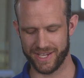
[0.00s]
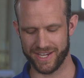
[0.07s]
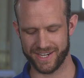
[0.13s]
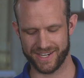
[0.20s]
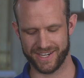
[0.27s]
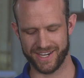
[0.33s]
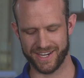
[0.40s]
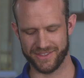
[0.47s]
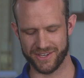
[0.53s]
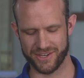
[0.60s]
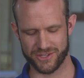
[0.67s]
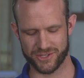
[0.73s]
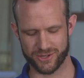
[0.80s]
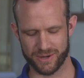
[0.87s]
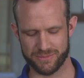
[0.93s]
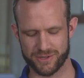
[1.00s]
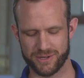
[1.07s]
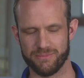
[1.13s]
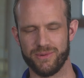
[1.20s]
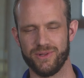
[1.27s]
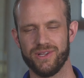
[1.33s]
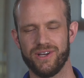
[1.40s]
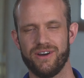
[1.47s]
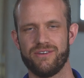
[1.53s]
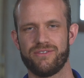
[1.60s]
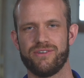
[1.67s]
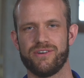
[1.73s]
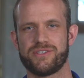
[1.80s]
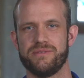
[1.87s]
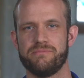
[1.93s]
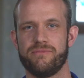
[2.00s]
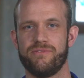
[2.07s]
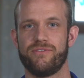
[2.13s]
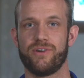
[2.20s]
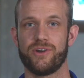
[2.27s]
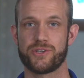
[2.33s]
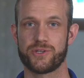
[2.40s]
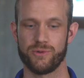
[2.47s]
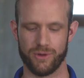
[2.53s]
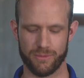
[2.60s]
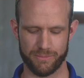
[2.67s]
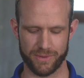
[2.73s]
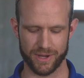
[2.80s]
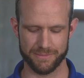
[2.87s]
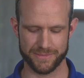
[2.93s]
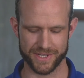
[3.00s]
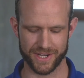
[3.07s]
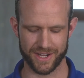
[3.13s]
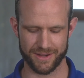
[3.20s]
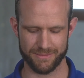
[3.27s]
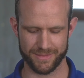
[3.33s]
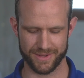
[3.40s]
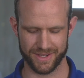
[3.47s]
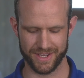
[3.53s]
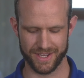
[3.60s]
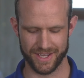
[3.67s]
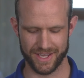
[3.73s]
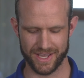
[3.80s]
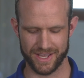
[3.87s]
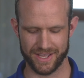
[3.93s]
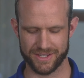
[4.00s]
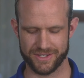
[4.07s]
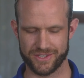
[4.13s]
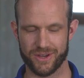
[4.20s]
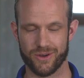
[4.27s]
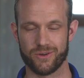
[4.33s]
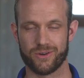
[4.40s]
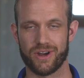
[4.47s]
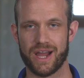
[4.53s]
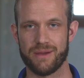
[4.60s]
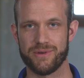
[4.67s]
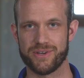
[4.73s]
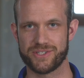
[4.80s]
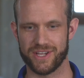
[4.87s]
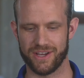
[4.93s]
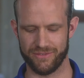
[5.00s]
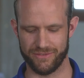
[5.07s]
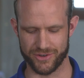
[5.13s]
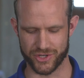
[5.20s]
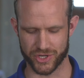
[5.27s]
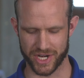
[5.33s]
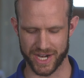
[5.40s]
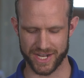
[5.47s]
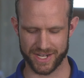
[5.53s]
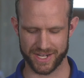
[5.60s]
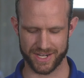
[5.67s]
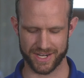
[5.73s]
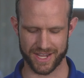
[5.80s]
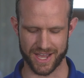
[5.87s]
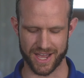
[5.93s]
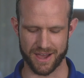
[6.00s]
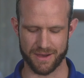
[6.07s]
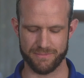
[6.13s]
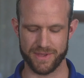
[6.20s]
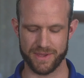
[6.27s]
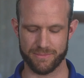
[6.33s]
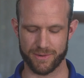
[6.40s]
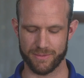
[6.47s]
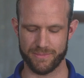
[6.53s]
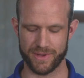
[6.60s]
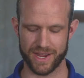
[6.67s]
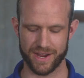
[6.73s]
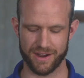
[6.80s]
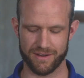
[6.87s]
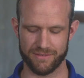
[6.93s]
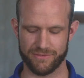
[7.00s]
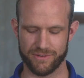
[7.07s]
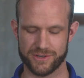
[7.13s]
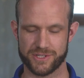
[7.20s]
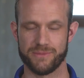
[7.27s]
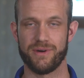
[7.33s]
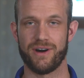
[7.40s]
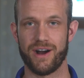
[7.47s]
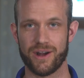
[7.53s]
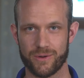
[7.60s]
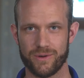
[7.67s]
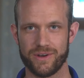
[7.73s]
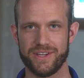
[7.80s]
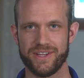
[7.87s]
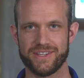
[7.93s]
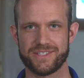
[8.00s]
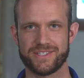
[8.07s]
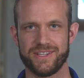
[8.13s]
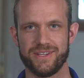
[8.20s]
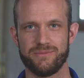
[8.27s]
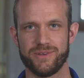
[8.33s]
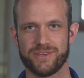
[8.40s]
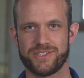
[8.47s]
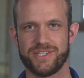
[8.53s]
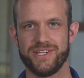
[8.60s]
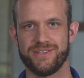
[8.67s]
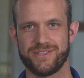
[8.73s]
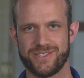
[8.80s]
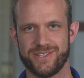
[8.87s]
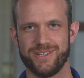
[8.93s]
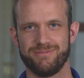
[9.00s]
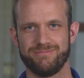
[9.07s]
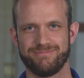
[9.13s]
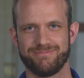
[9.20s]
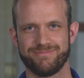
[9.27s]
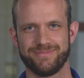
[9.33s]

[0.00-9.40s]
link in the description below for some virtual pub time. So grab yourself a drink, uh, be prepared for some awkwardness, and we'll see you soon.